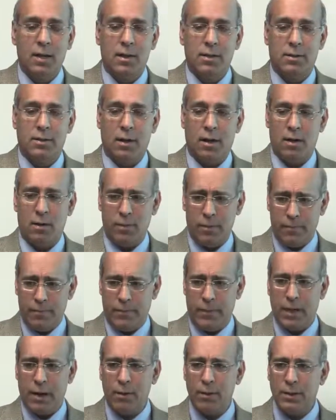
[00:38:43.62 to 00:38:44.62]
So
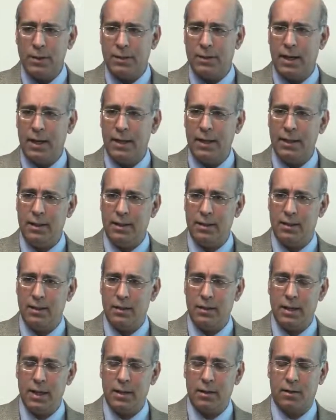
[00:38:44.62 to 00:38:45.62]
there was a study
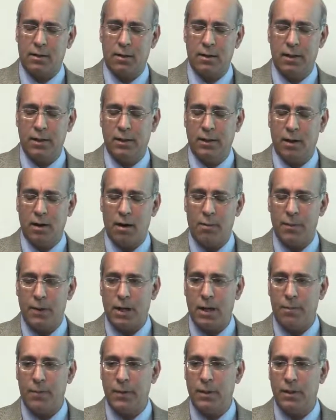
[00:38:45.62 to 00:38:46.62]
that occurred in Europe a
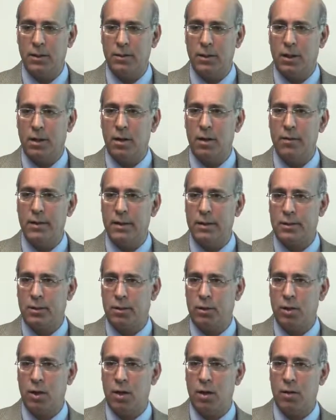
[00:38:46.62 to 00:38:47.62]
couple years ago that
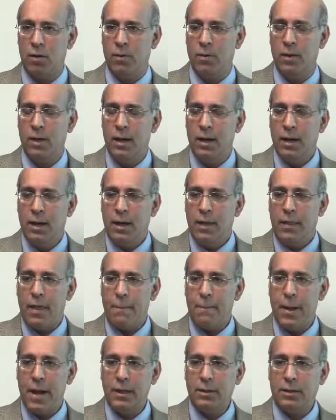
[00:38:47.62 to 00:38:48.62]
showed
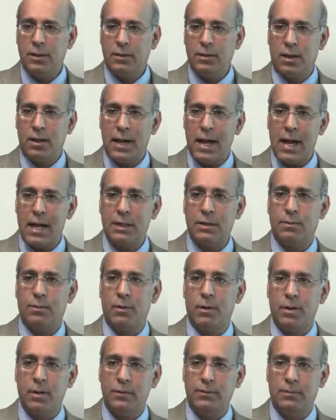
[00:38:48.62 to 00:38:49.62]
that patients on
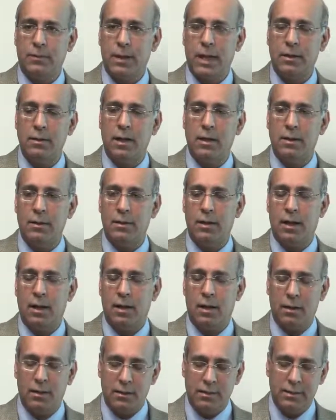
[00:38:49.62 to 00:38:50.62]
aspirin, now none of
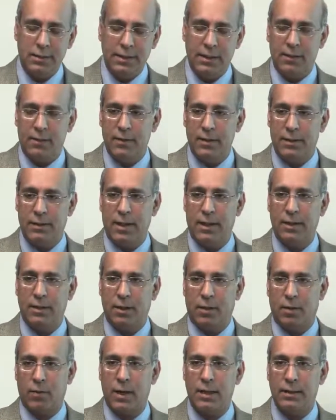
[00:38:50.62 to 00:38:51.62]
the, neither of these studies
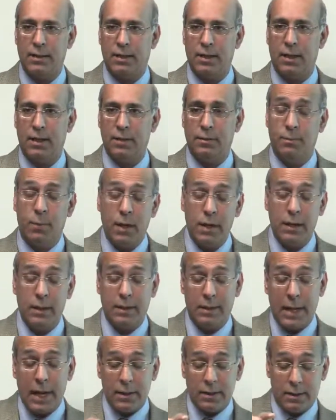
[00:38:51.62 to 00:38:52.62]
are great studies,
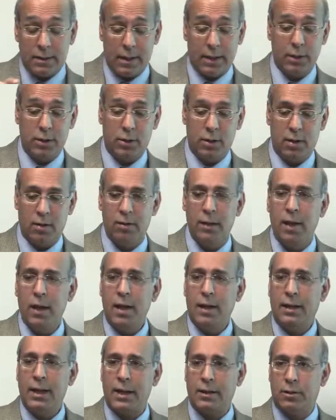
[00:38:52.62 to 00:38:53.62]
but that study showed
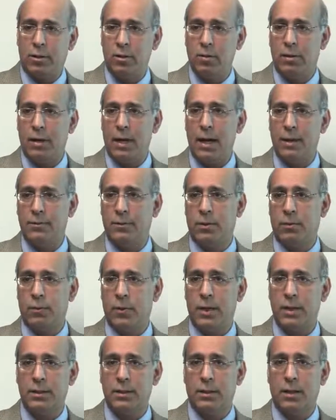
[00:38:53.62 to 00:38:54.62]
you had two times the
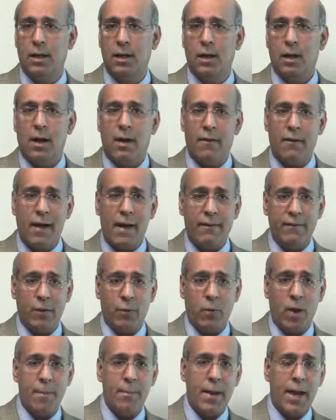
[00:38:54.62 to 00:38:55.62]
risk of
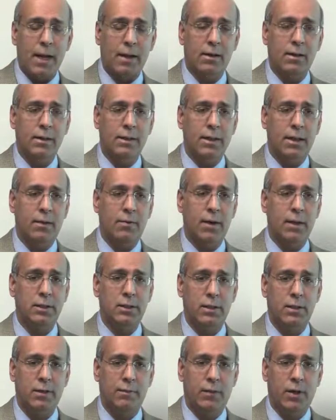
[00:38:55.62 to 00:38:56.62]
having wet macular
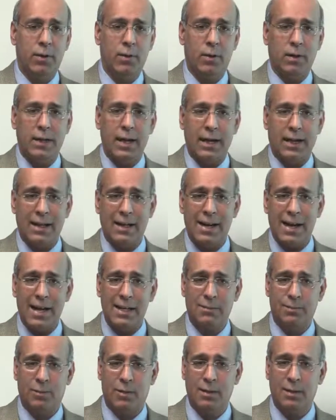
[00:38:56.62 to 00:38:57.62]
degeneration if you were taking
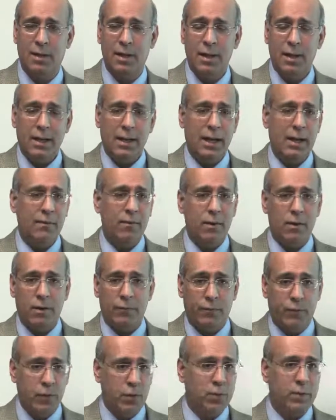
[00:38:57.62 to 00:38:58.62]
aspirin even
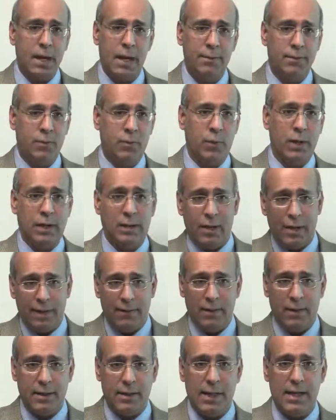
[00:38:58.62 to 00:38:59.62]
a few times a week, not
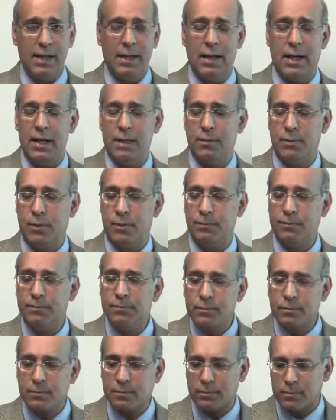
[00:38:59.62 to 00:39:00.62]
even a daily aspirin.
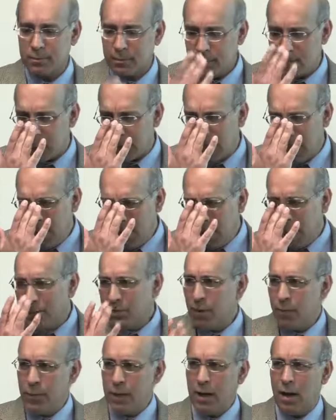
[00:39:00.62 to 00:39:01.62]

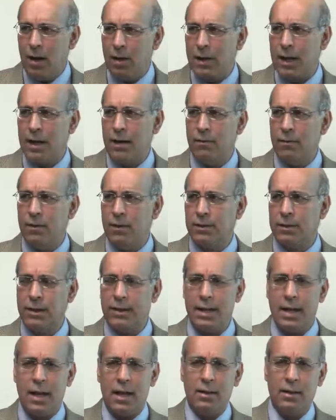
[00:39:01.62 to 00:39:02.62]
So we all kind of looked
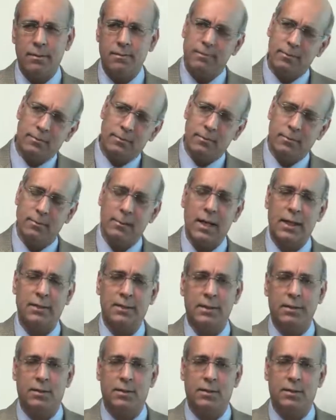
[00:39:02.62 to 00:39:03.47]
at that like, hmm, that's